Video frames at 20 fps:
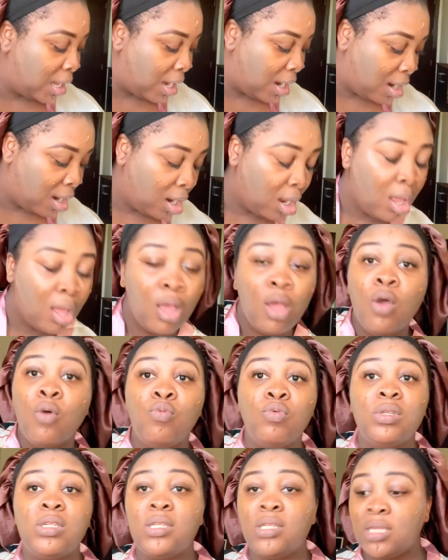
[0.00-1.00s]
her
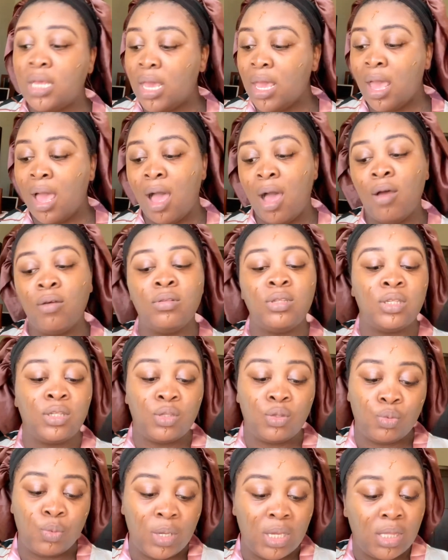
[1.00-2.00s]
would say how
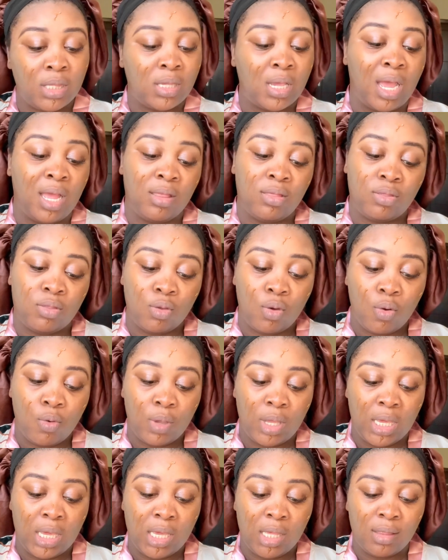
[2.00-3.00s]
sweet her
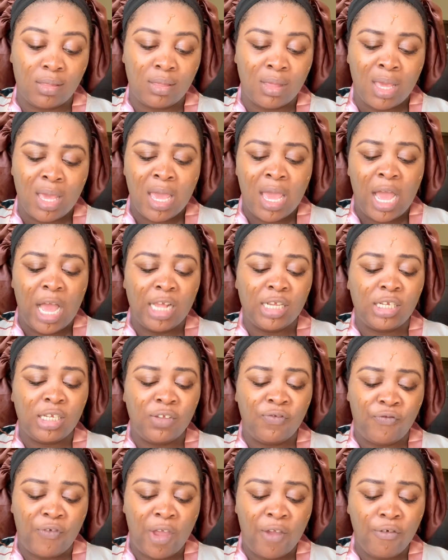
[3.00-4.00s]
soul is and
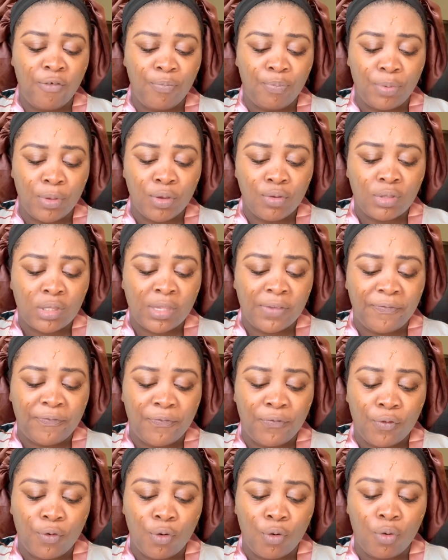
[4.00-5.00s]
she's very
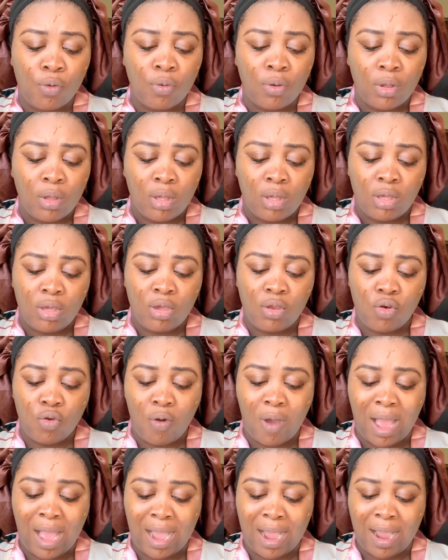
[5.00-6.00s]
beautiful you
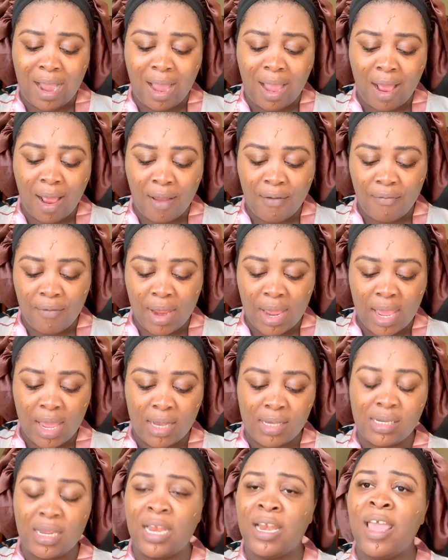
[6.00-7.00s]
know her
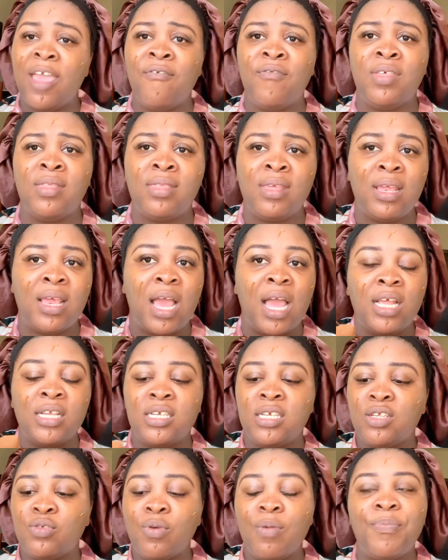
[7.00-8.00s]
courage and everything and
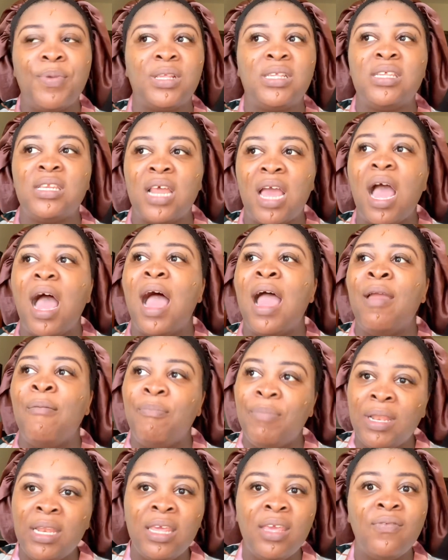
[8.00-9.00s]
she's one person that I
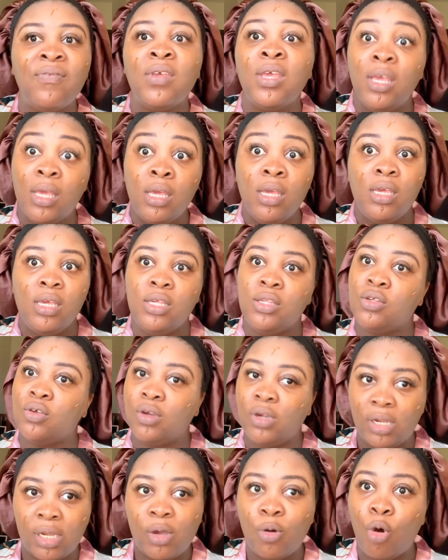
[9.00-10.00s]
believe is
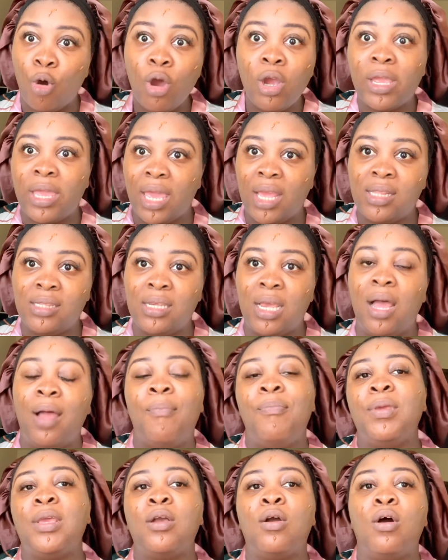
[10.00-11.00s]
a
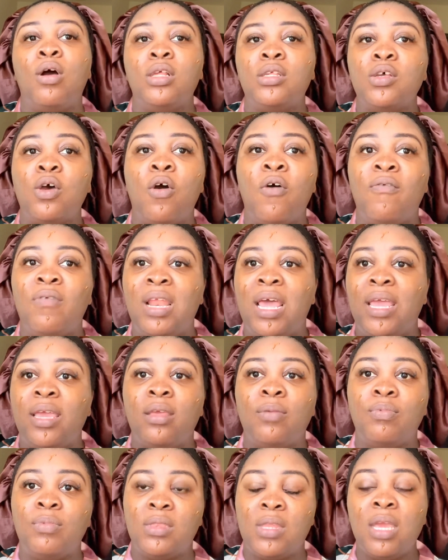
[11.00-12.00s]
go-getter because of
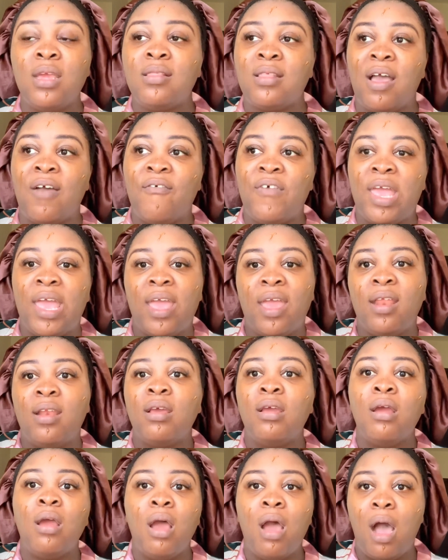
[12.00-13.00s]
like things I've
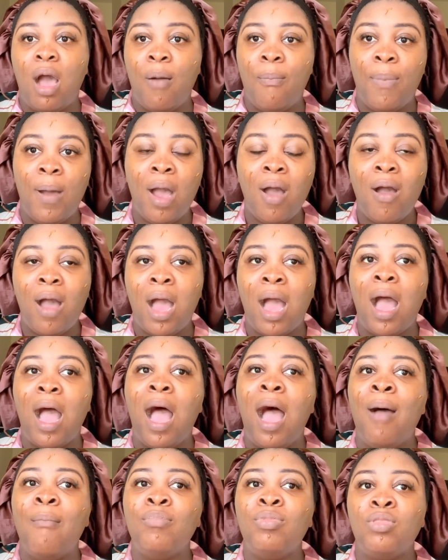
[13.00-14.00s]
heard about
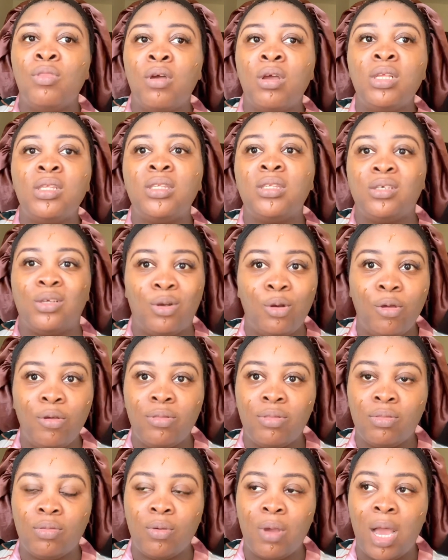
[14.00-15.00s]
her I'm not
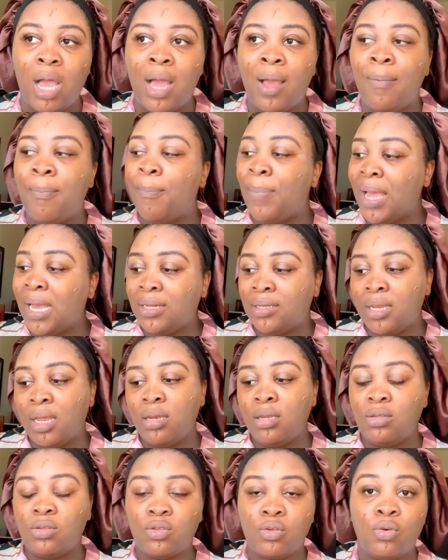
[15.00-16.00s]
close to her back
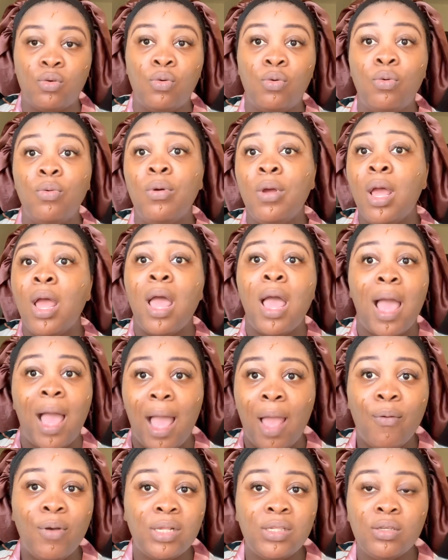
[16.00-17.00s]
then in school
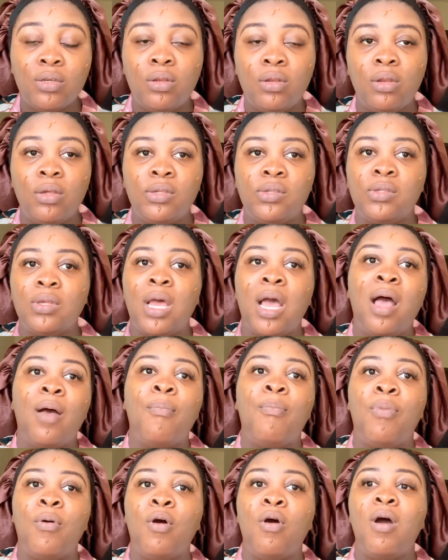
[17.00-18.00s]
I wasn't close to
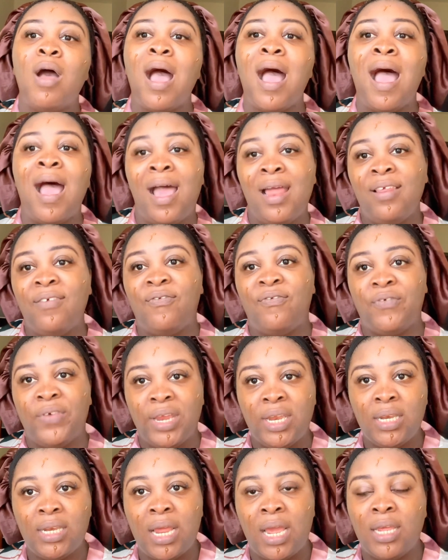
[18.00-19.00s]
her but I had a
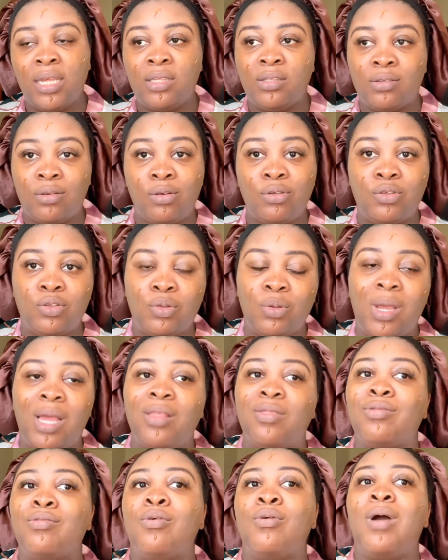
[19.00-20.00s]
friend that is close to
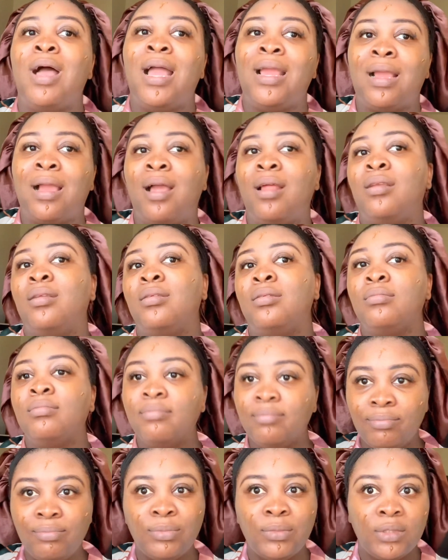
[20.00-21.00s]
her so I can
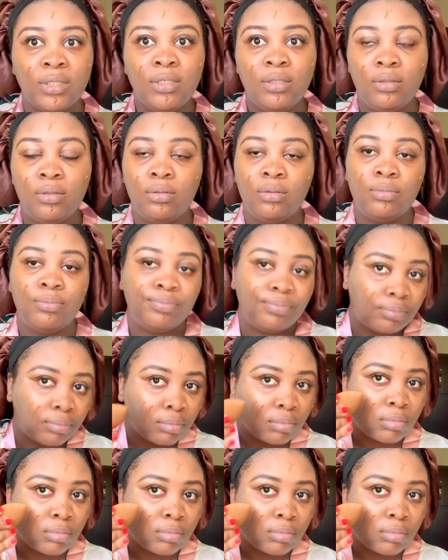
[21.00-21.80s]
you know